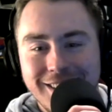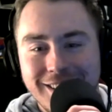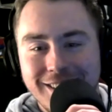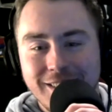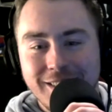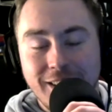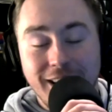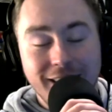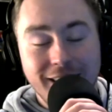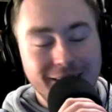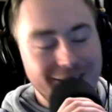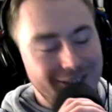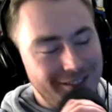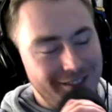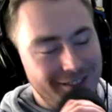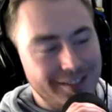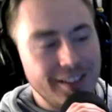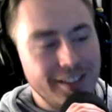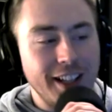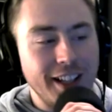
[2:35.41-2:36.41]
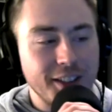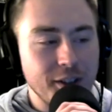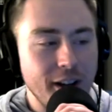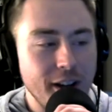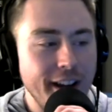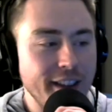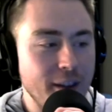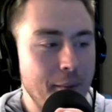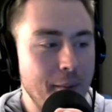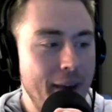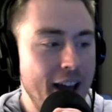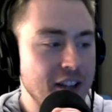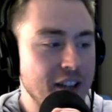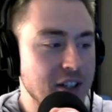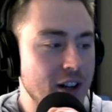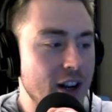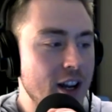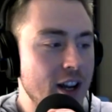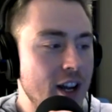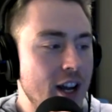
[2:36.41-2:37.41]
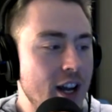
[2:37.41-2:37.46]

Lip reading: well, that's right, the master.